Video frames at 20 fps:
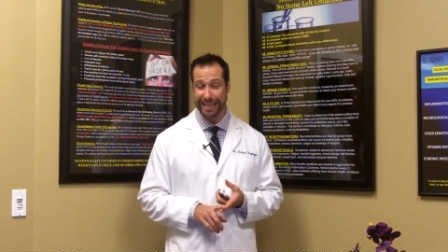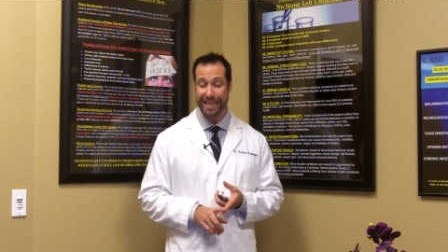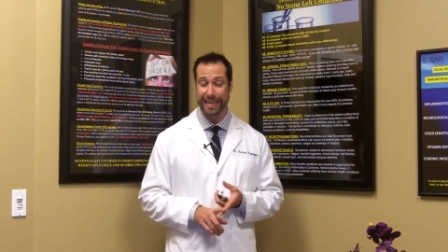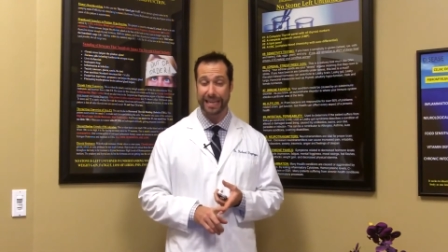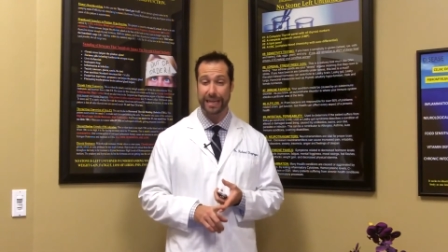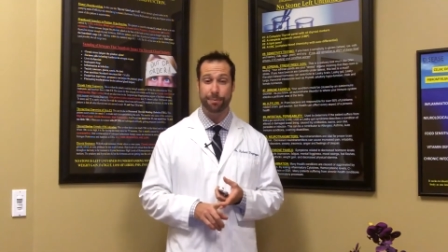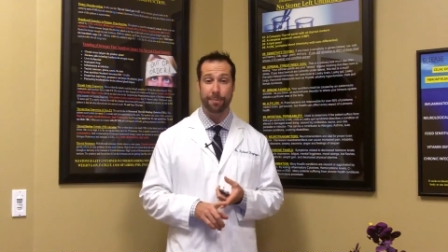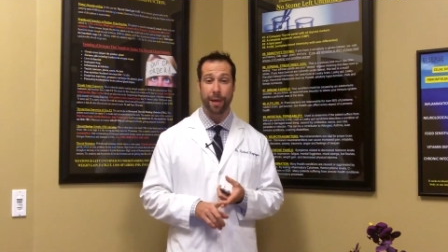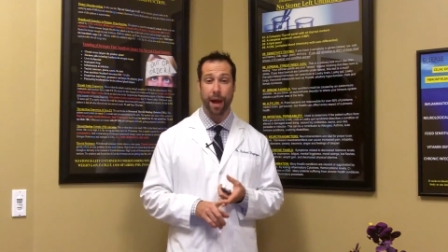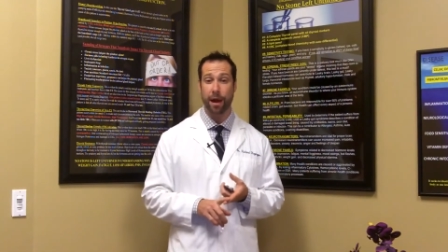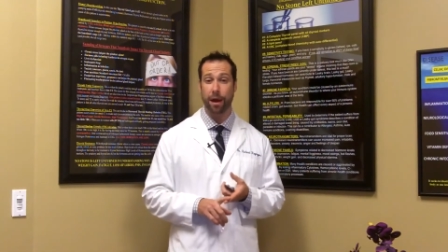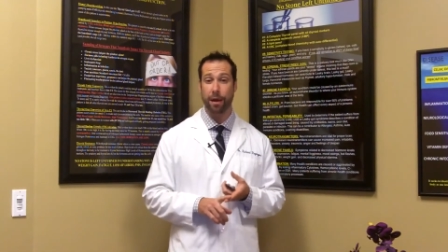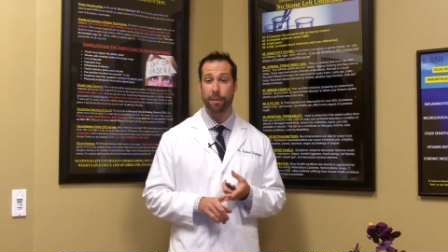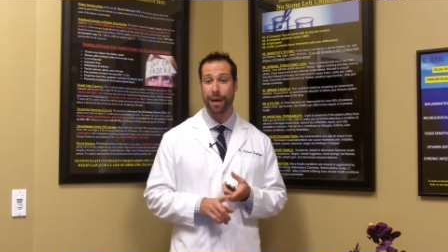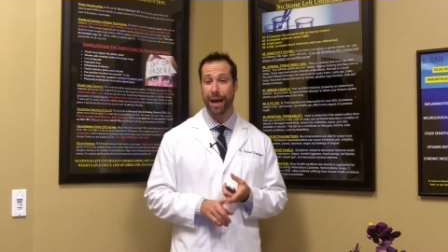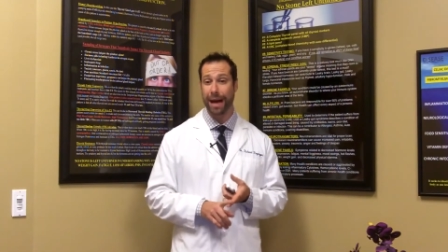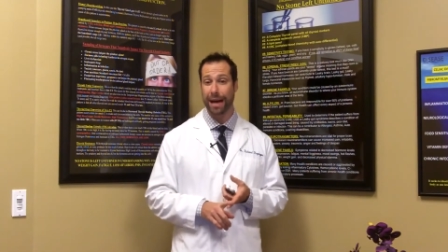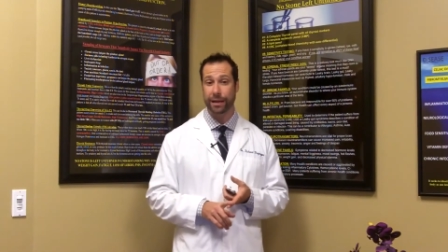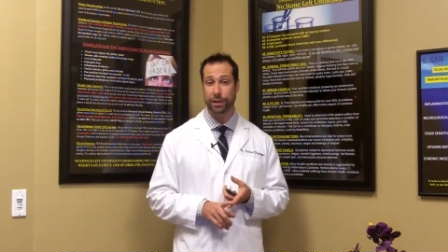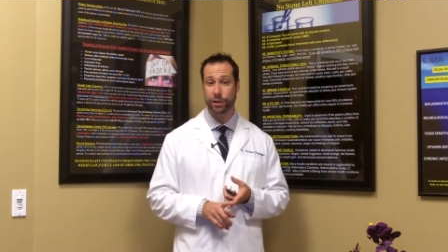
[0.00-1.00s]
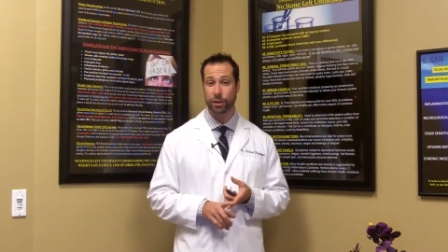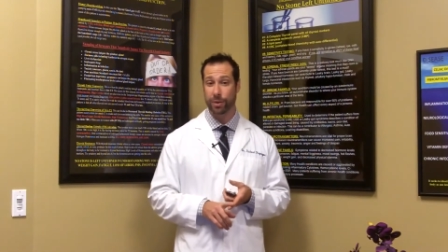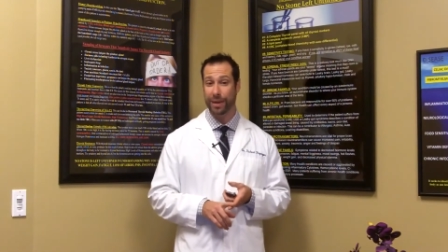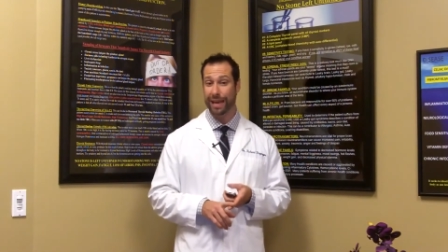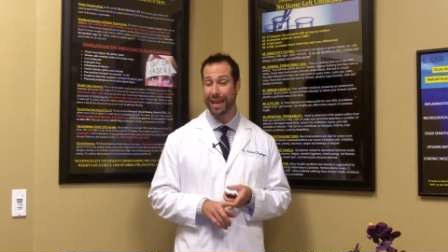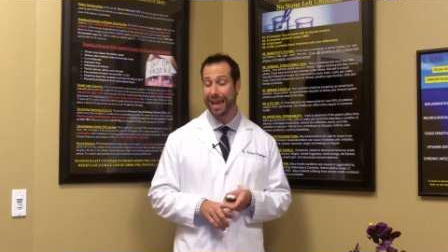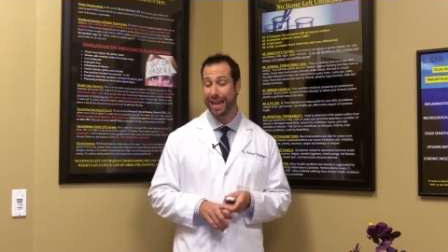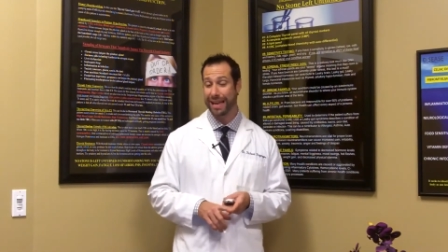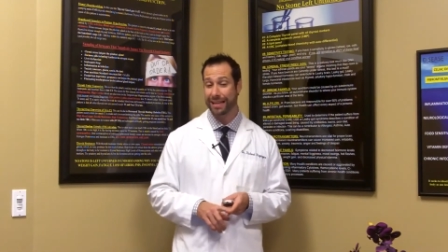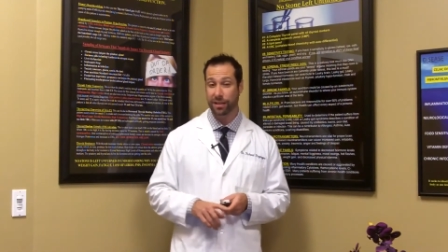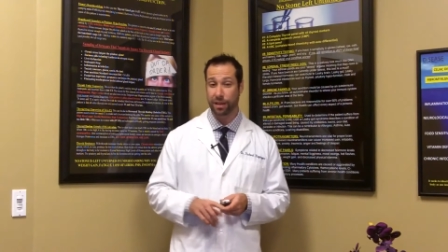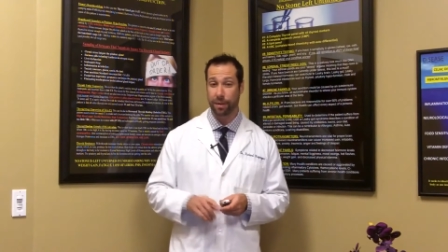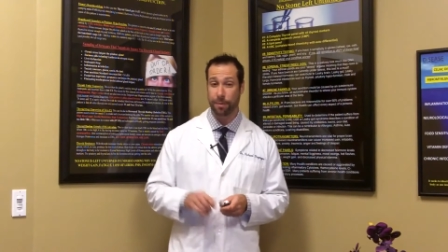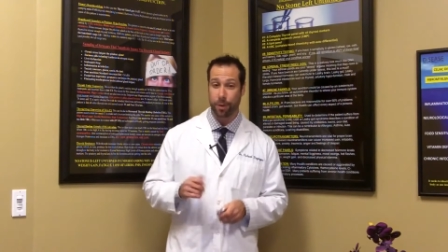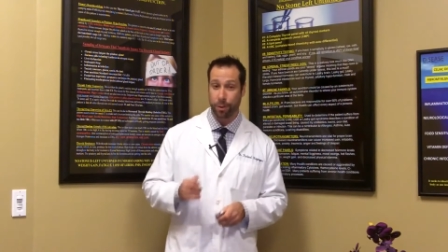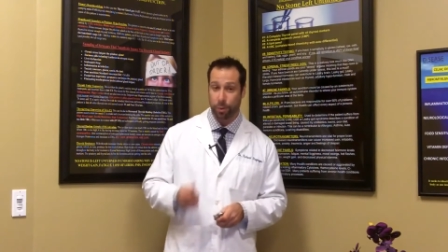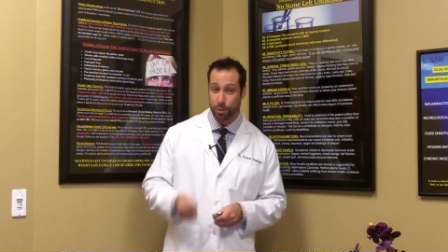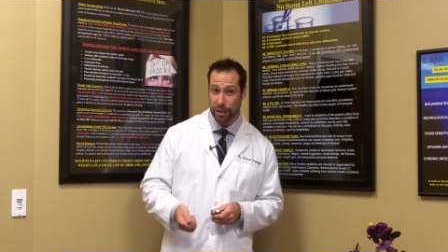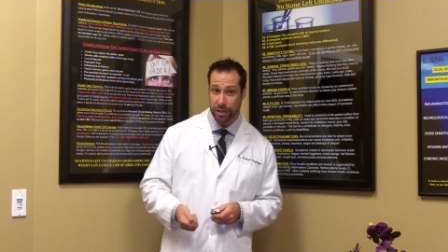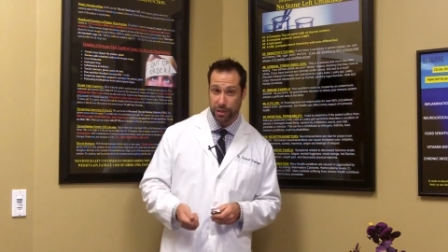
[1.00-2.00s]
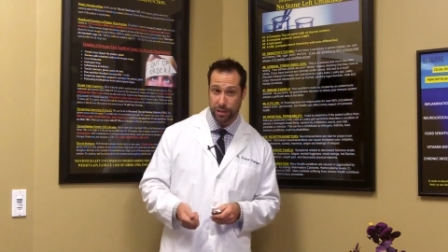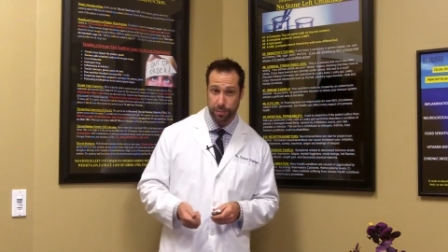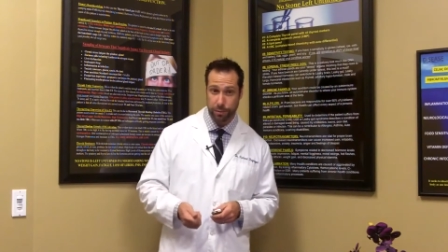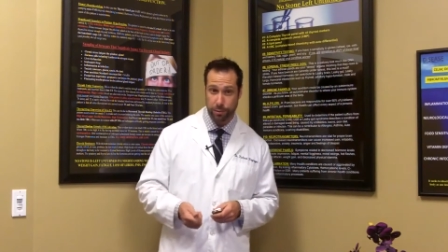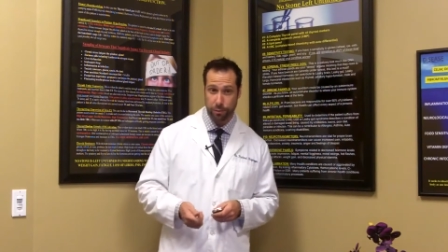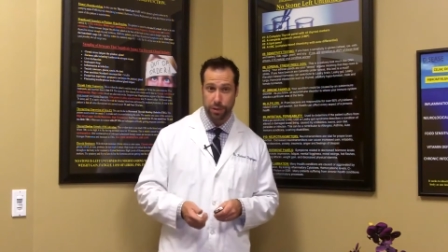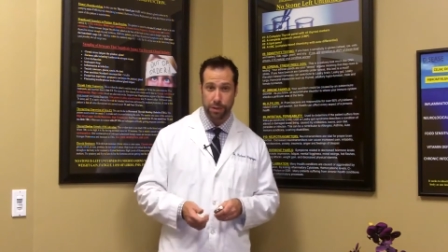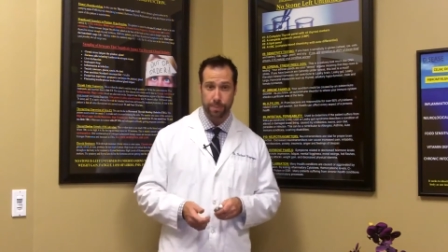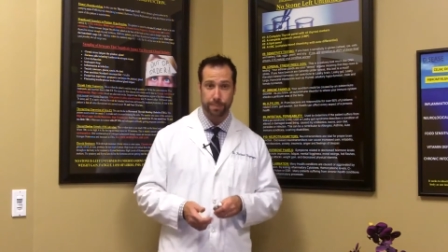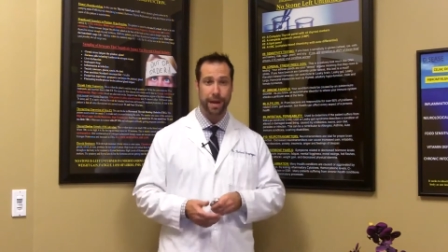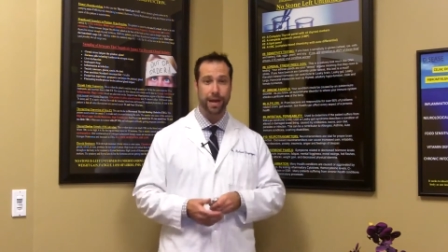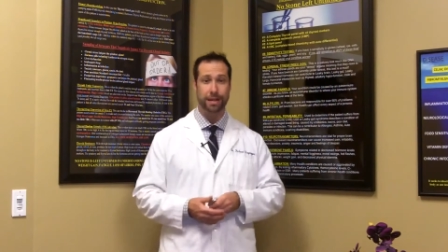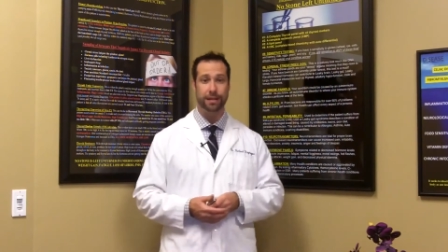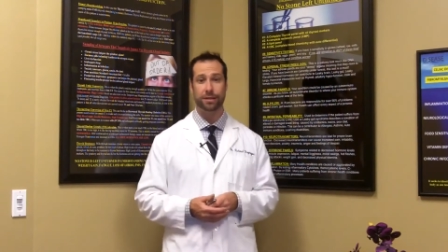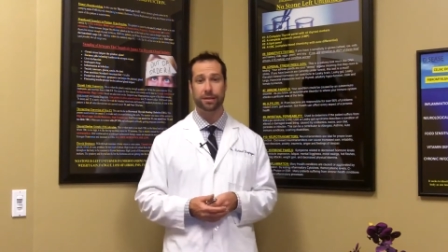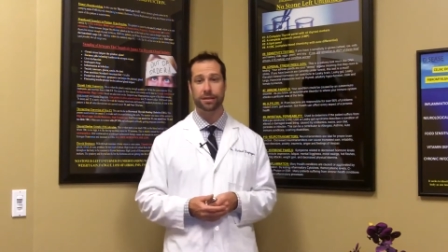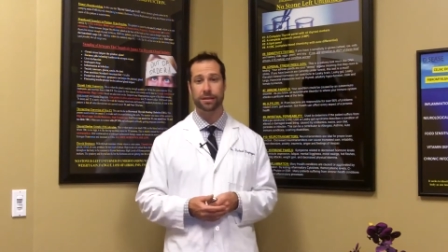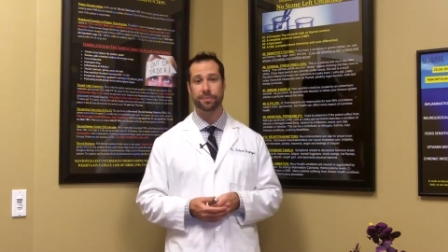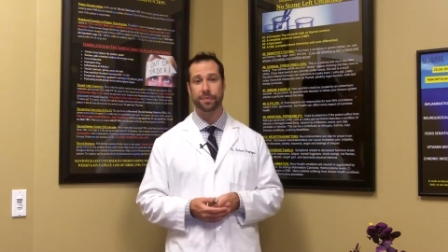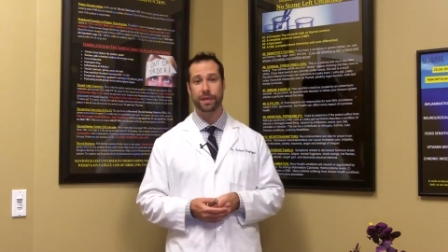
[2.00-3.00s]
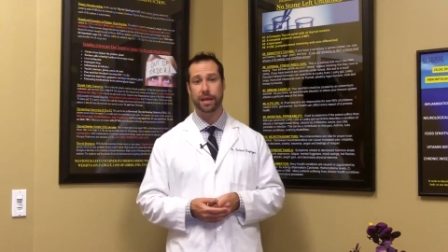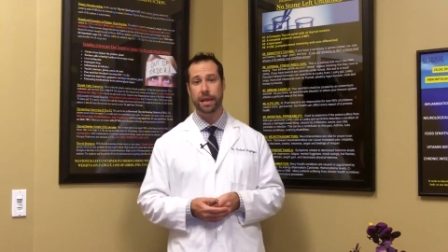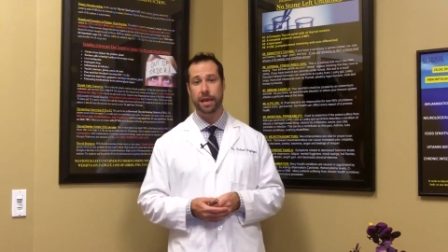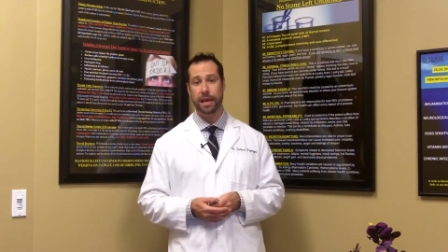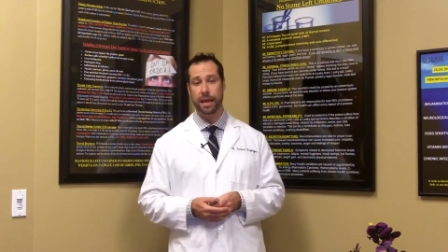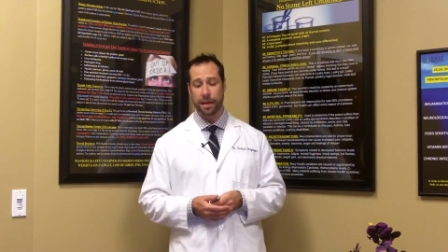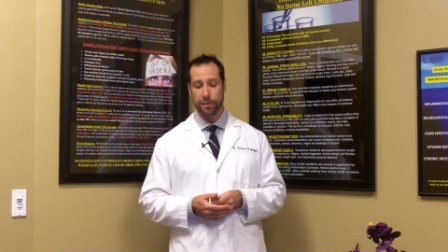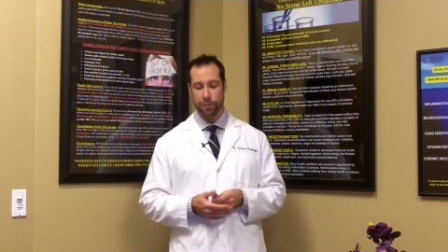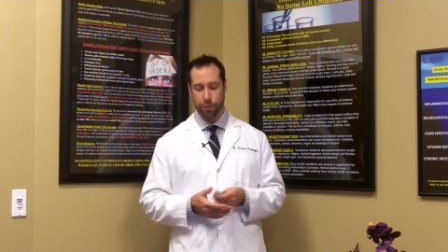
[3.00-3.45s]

is really needed by our bodies to enhance the immune system's response.